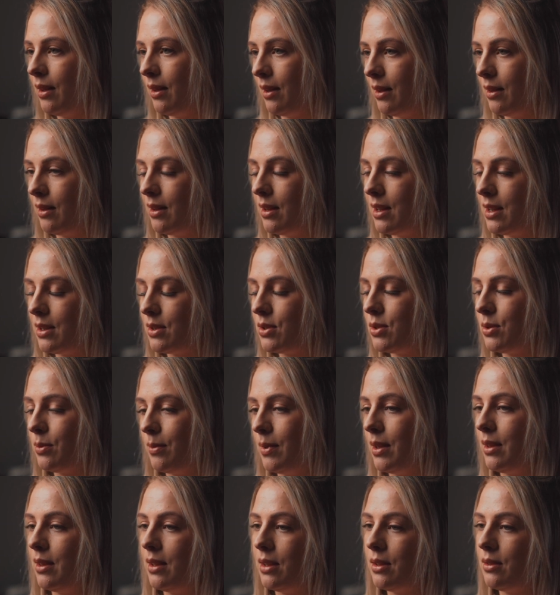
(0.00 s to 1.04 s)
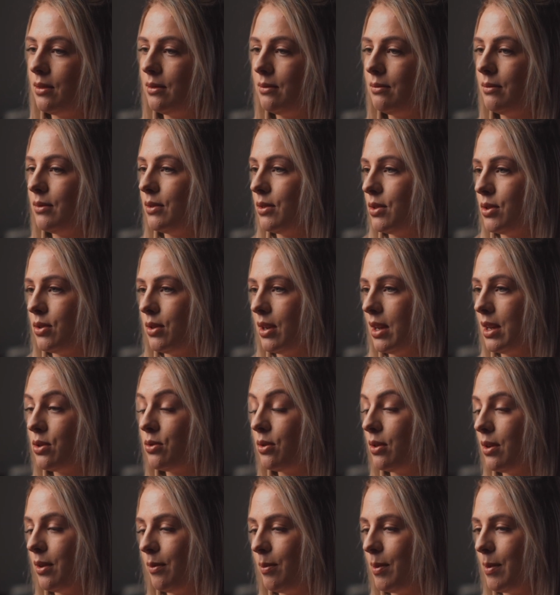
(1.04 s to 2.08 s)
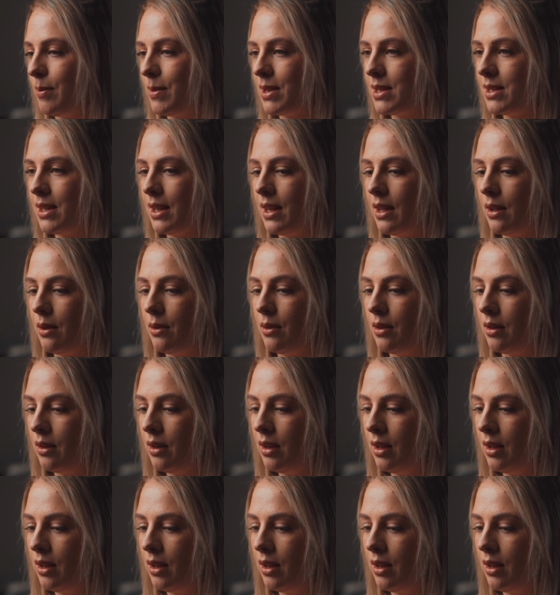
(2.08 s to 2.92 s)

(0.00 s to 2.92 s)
and it's something that he shouldn't have been missing out on.